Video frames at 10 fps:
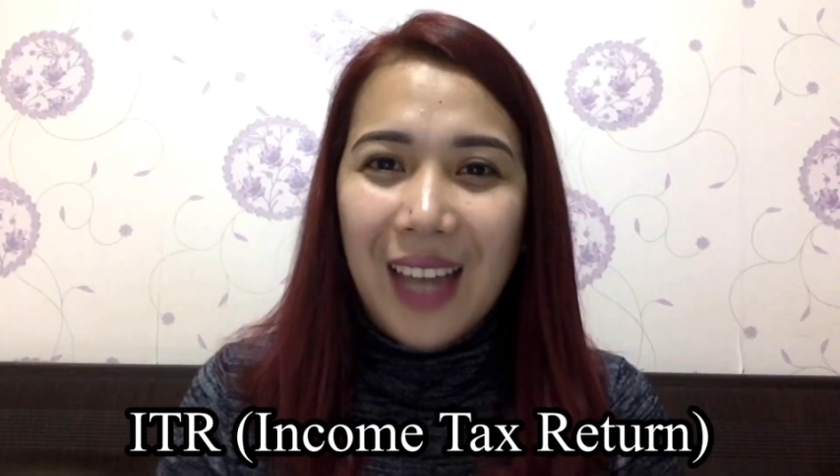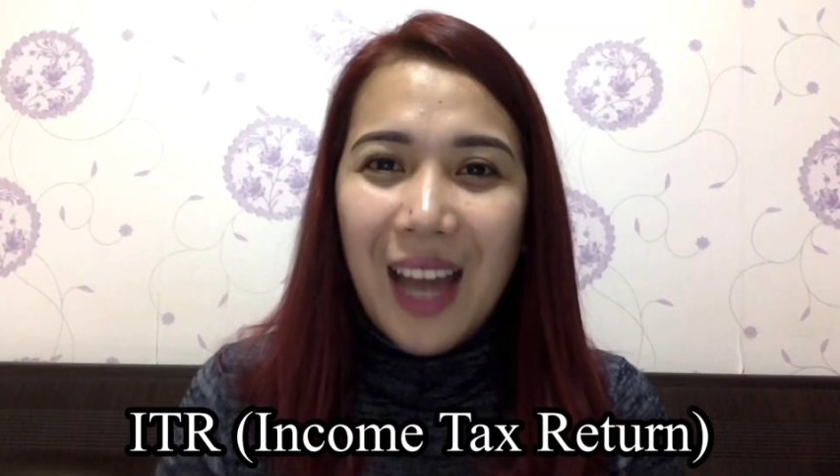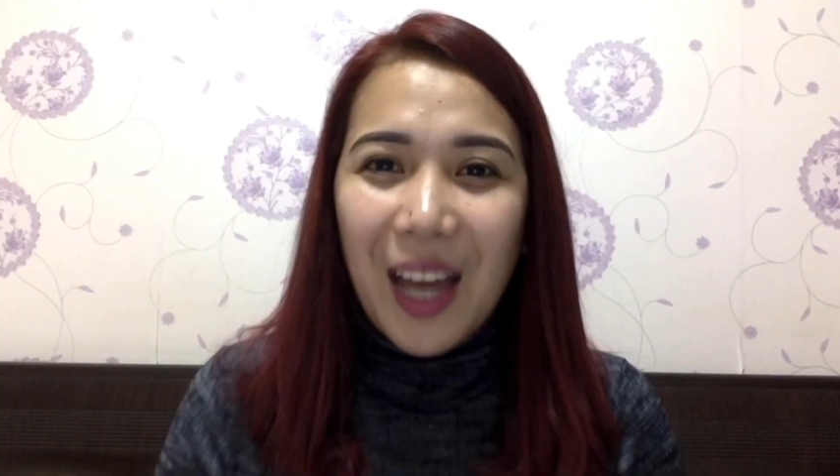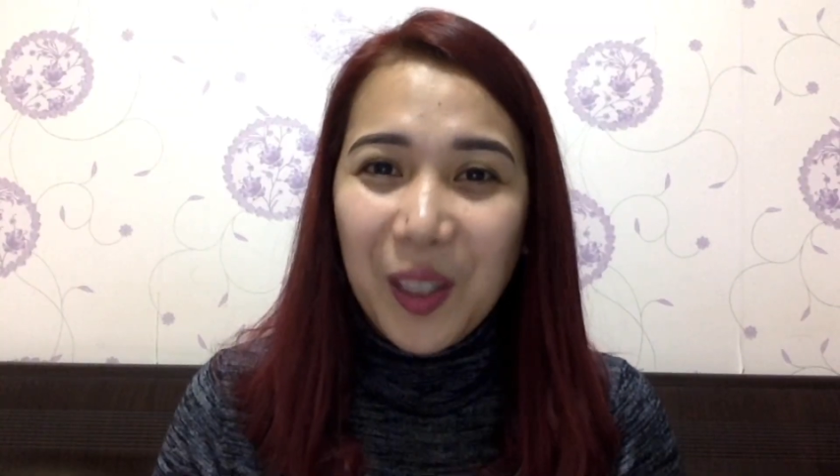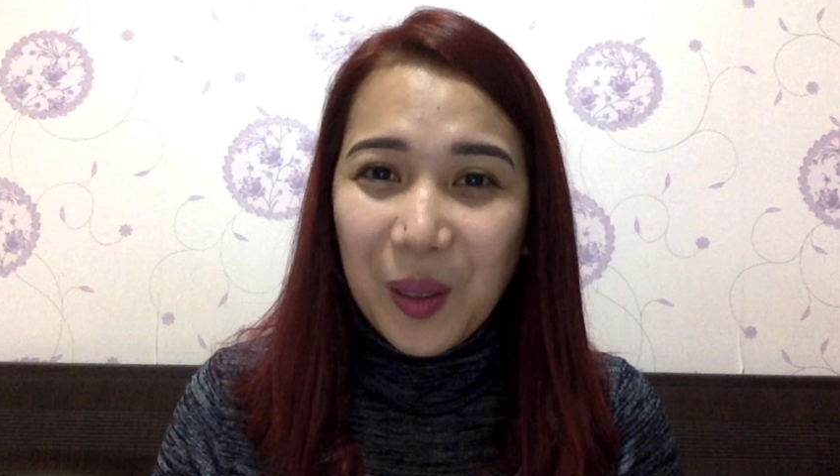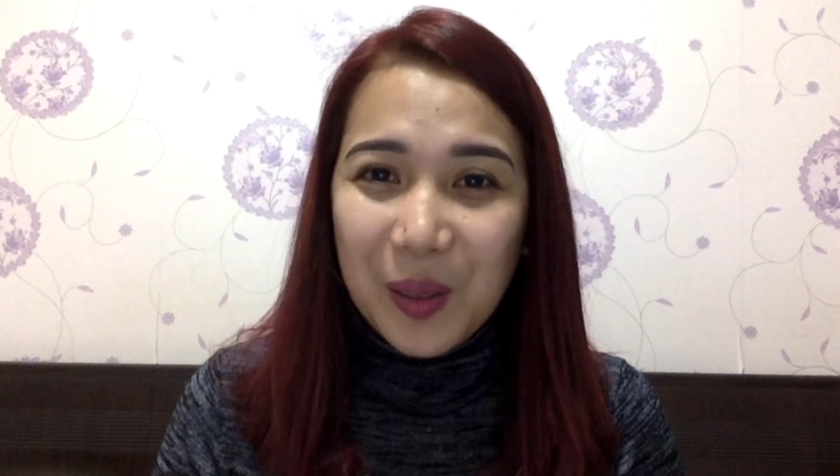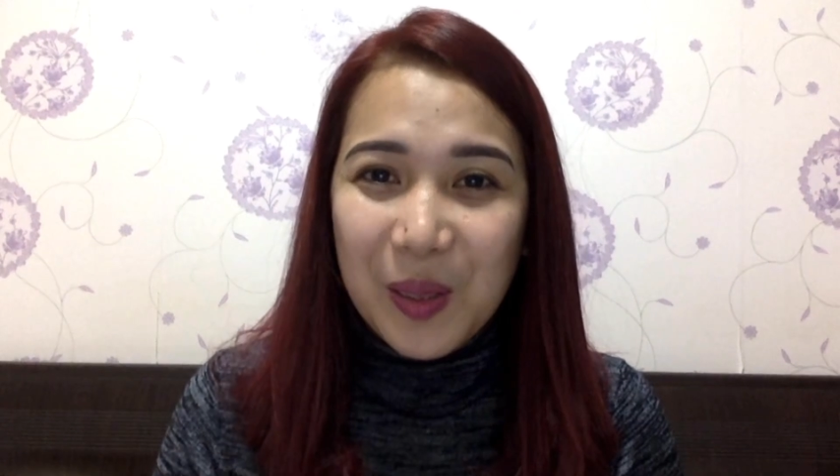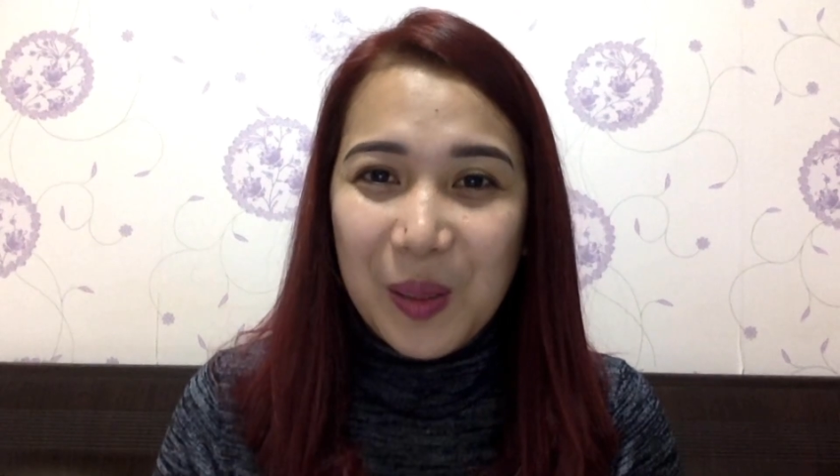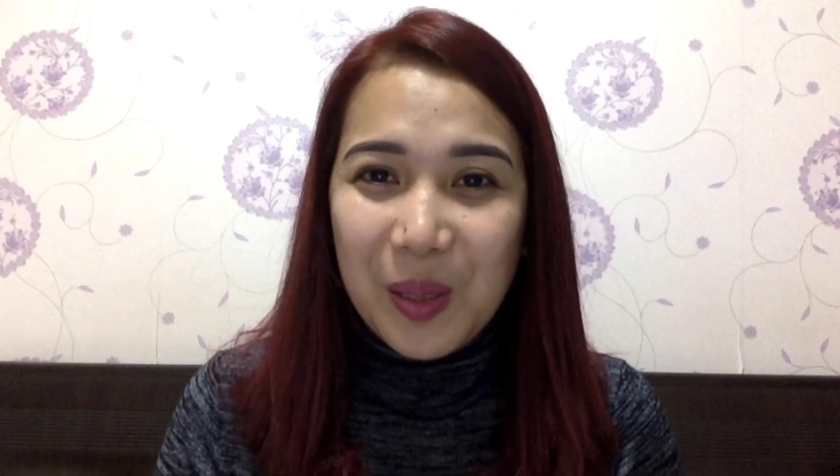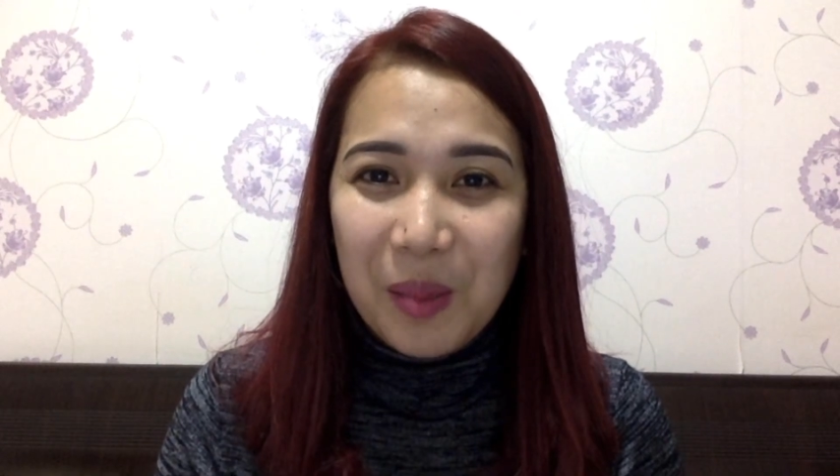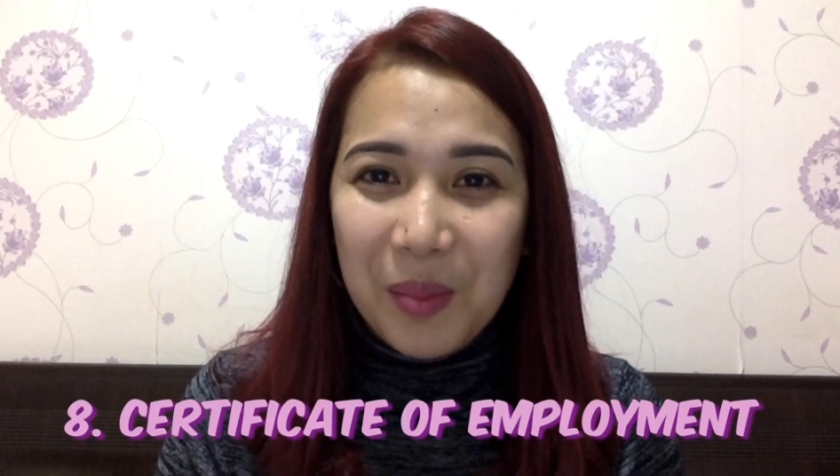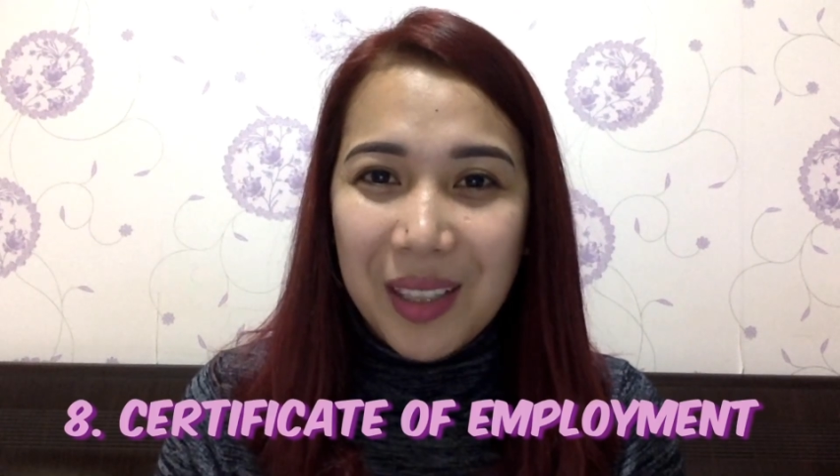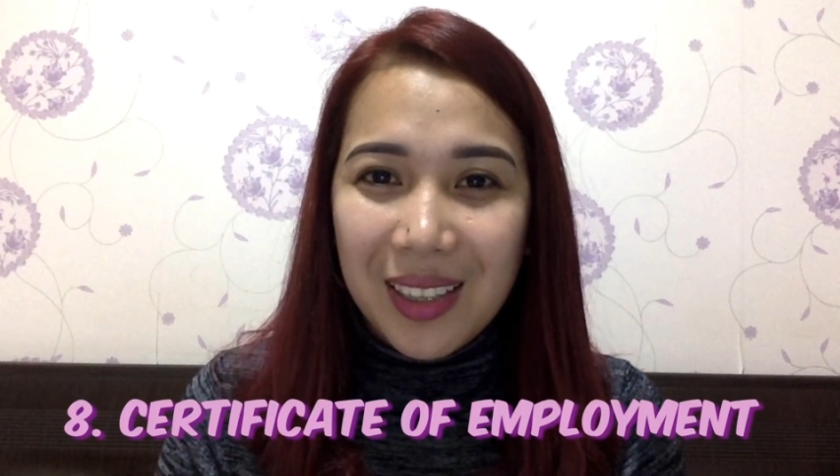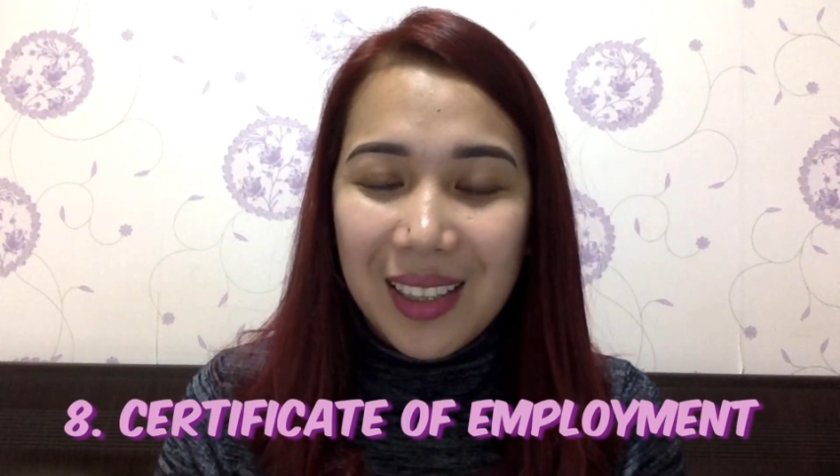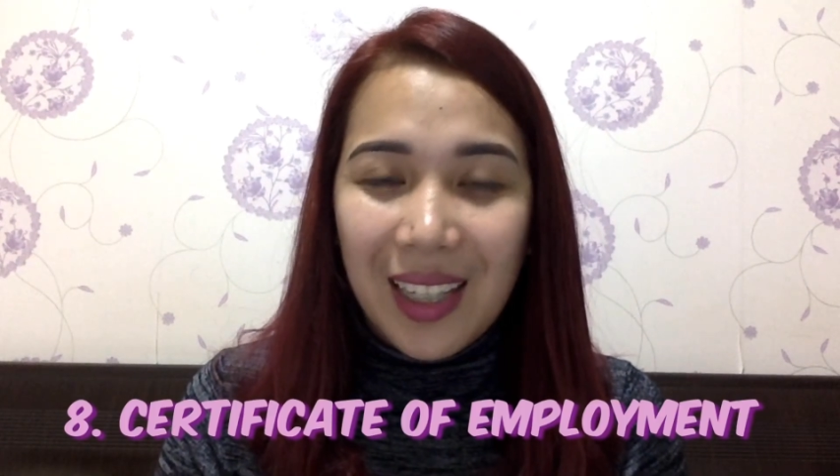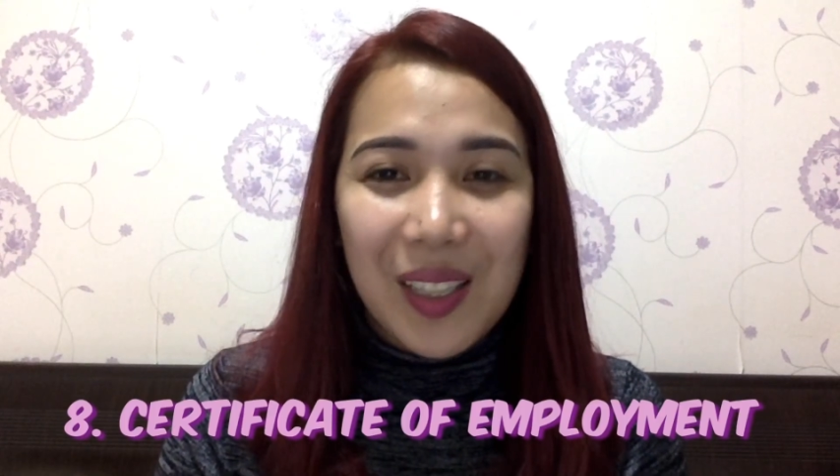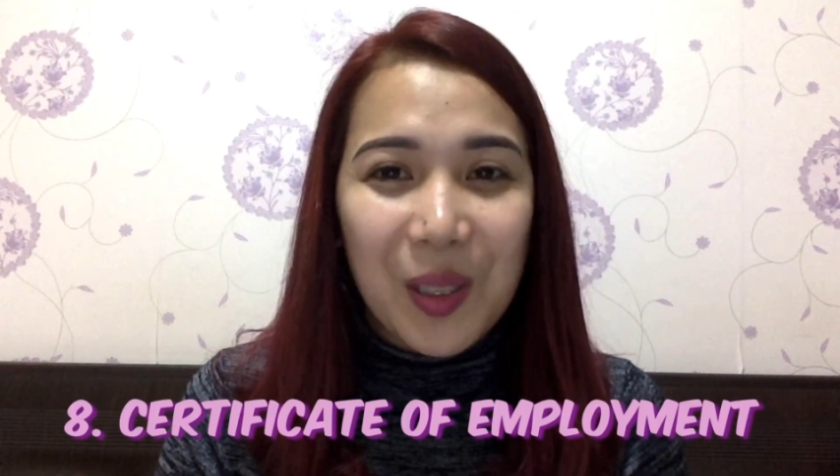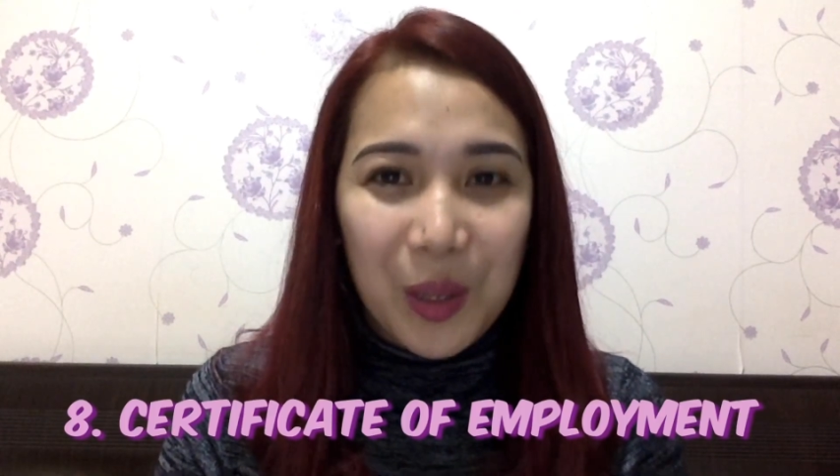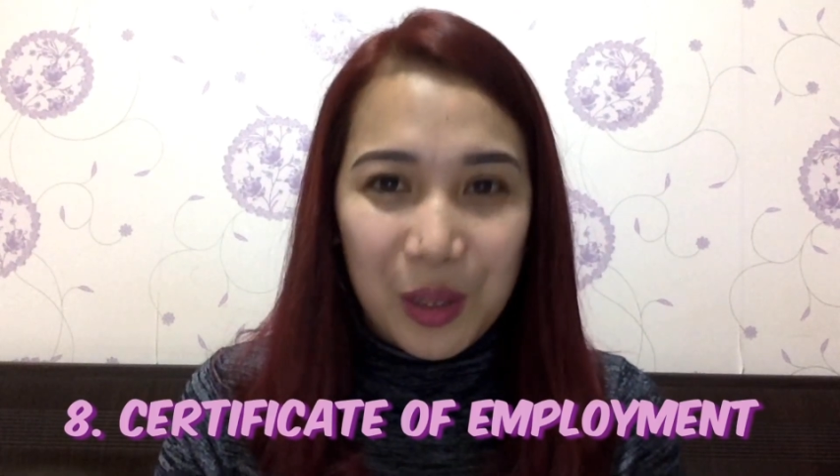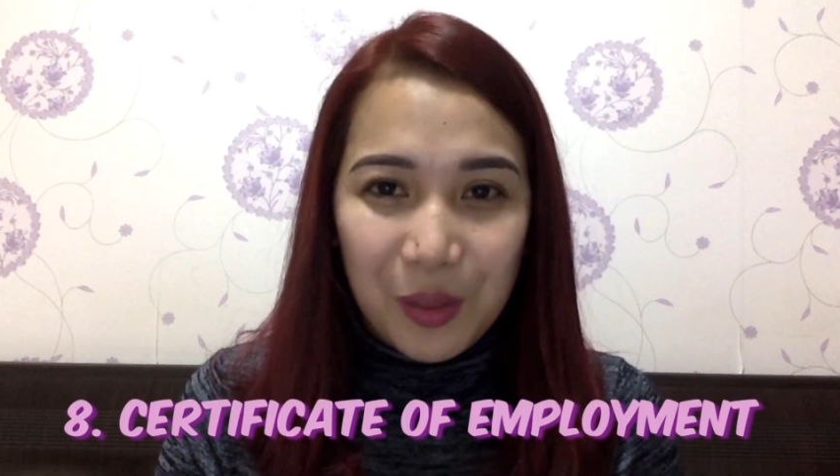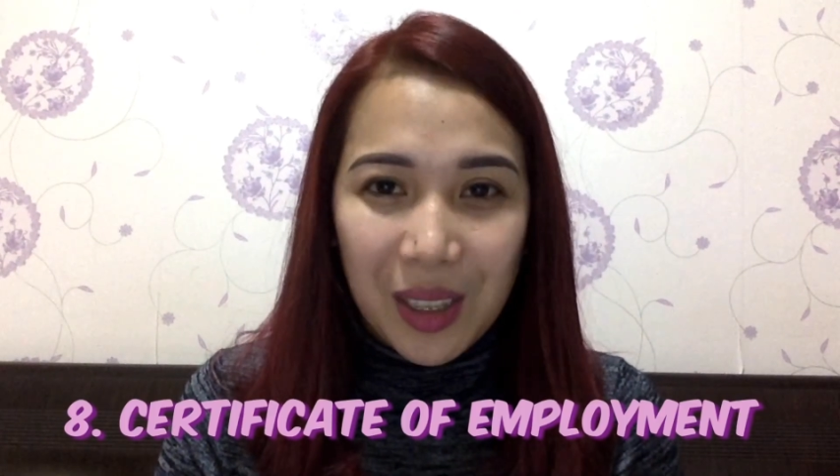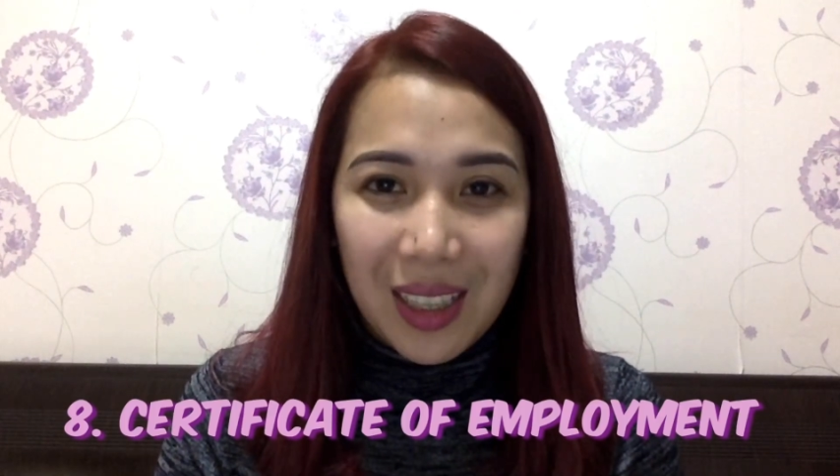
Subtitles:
I also submitted a certificate